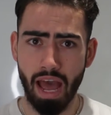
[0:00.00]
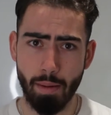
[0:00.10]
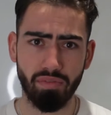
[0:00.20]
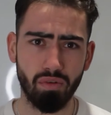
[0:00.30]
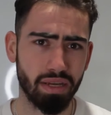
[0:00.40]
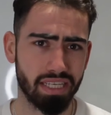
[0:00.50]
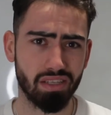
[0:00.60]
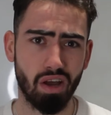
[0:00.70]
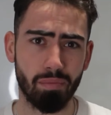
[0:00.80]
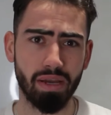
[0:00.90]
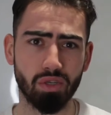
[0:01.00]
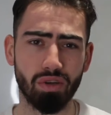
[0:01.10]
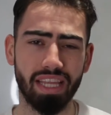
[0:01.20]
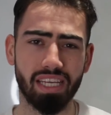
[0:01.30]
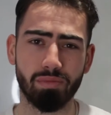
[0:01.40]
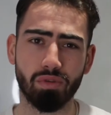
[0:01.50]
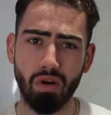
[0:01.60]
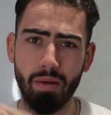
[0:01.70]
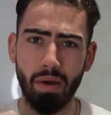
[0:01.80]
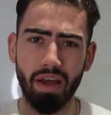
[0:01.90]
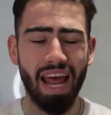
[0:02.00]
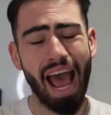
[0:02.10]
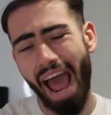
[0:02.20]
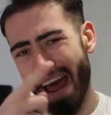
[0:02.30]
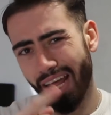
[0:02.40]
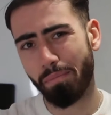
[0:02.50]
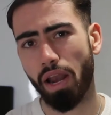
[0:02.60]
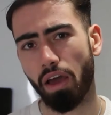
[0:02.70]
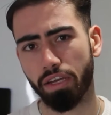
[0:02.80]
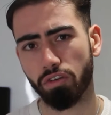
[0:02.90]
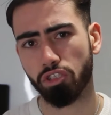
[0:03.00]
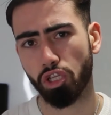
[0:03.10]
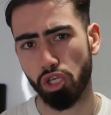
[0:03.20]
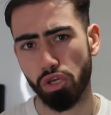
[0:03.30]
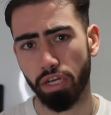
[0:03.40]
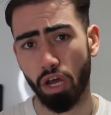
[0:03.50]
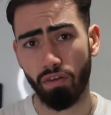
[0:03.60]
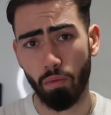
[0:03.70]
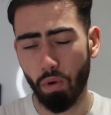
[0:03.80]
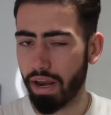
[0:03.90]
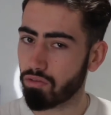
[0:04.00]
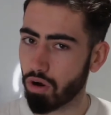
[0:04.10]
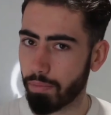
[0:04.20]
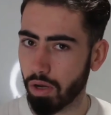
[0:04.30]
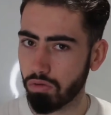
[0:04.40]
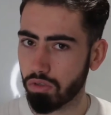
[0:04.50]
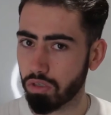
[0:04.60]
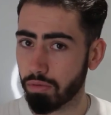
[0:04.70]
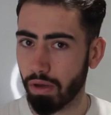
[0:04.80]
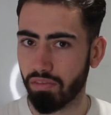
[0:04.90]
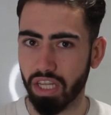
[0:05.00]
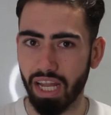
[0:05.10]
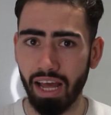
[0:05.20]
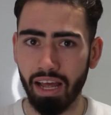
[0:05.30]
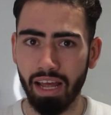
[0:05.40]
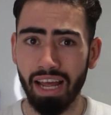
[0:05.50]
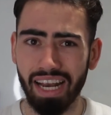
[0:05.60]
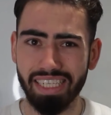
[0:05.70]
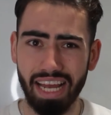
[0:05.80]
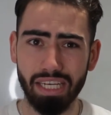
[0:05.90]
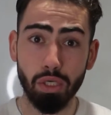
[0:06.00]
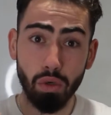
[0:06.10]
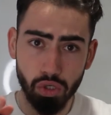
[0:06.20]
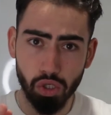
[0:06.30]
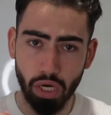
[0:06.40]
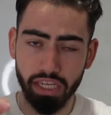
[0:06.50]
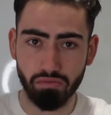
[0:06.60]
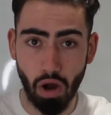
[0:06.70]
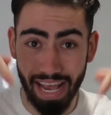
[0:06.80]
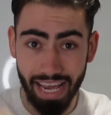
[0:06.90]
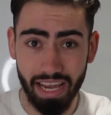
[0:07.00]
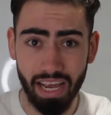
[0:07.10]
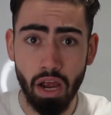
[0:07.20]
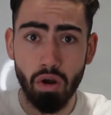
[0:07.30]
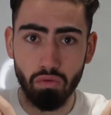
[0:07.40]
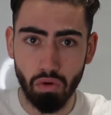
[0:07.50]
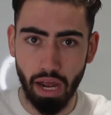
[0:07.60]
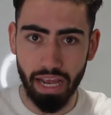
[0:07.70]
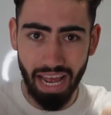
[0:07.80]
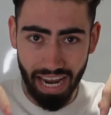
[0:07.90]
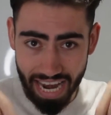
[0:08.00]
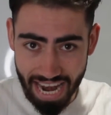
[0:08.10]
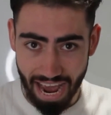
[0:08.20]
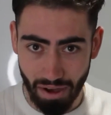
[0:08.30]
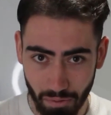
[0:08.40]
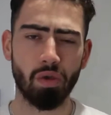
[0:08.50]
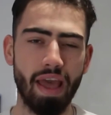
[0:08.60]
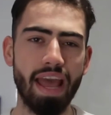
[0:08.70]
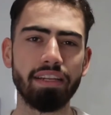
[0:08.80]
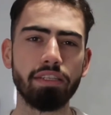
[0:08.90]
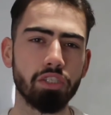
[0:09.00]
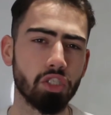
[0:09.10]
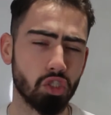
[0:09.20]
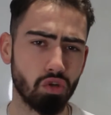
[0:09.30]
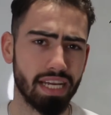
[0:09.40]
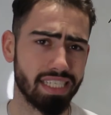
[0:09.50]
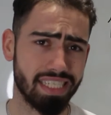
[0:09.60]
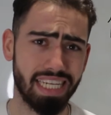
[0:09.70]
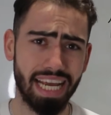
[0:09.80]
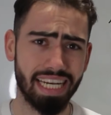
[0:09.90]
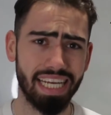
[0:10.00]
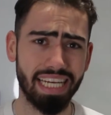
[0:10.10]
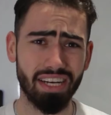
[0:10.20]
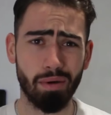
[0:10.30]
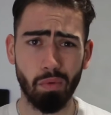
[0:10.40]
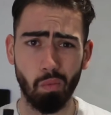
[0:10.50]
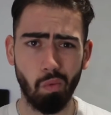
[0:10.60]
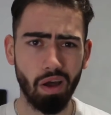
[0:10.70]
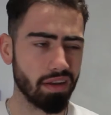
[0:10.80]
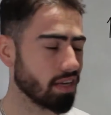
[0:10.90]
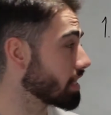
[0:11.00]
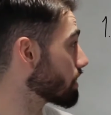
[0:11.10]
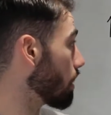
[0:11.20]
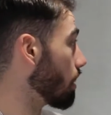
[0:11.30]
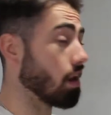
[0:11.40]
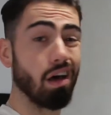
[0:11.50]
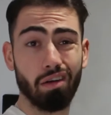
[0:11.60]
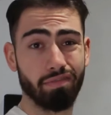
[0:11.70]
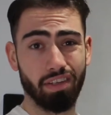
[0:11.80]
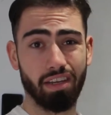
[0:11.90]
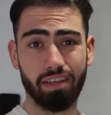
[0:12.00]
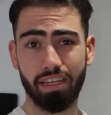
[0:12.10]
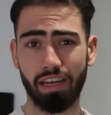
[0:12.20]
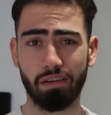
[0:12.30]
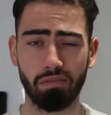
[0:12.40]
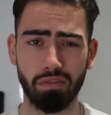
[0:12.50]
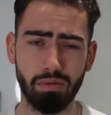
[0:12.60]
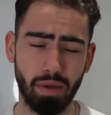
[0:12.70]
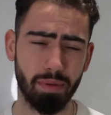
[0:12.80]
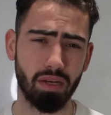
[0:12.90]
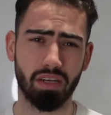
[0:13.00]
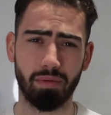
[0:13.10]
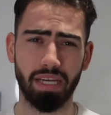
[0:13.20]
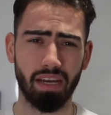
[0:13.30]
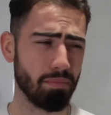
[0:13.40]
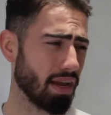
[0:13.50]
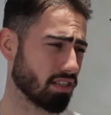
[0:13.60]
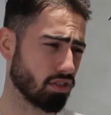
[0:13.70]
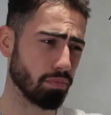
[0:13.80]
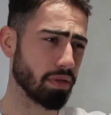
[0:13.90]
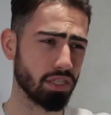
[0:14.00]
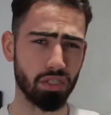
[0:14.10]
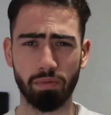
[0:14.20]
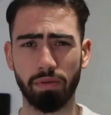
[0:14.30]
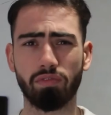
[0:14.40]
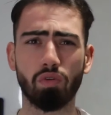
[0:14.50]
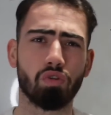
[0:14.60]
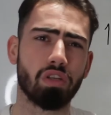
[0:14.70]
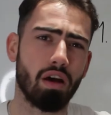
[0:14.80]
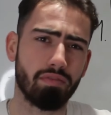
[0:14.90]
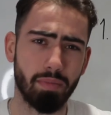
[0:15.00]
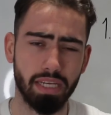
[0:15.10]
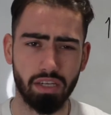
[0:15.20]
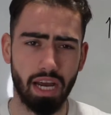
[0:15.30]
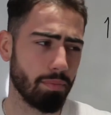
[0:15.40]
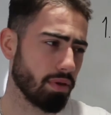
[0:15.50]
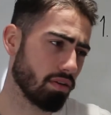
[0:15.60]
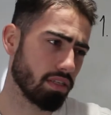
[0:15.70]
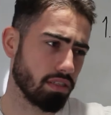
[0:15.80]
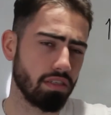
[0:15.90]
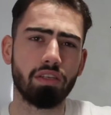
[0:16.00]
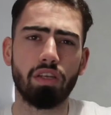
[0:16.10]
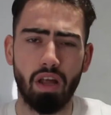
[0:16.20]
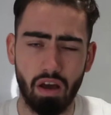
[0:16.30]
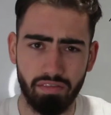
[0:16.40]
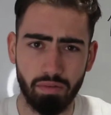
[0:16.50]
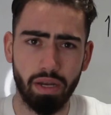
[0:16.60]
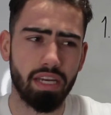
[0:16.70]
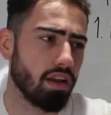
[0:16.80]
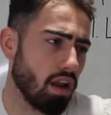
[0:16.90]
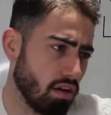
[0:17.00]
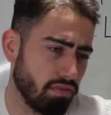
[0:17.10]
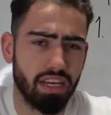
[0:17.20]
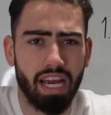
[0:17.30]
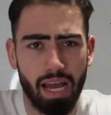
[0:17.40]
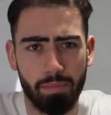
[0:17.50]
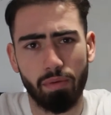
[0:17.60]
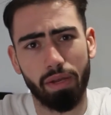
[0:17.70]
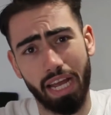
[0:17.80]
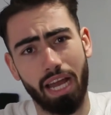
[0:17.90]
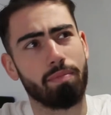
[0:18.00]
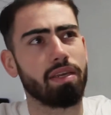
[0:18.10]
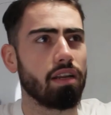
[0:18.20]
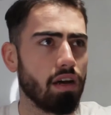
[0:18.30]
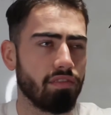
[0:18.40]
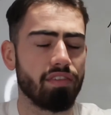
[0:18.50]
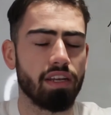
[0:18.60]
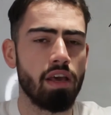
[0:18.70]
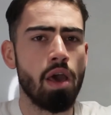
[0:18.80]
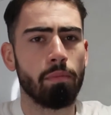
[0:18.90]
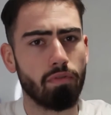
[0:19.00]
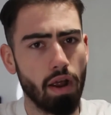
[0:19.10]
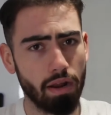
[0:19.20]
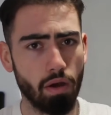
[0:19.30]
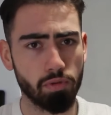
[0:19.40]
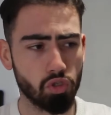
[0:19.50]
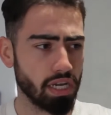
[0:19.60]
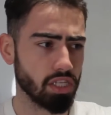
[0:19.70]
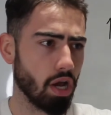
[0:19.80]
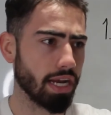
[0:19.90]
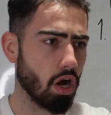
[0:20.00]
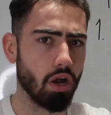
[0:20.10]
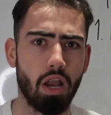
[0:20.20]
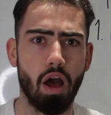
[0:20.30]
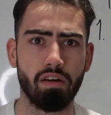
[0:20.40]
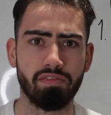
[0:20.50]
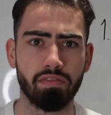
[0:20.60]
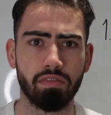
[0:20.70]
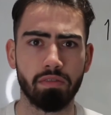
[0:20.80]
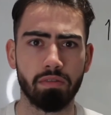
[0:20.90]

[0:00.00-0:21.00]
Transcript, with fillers: And before we get started, make sure you hit that subscribe button and that bell icon so that you get notified whenever I post. But other than that, let's end your stress right here, right now. now. So end stress technique number one is laughter. Now, you may be looking at me going, Max, stop being stupid. Of course, laughter makes you happier. You're laughing. When you're laughing, you're happy. When you're happy, you're laughing. But right now I'm stressed and I can't laugh.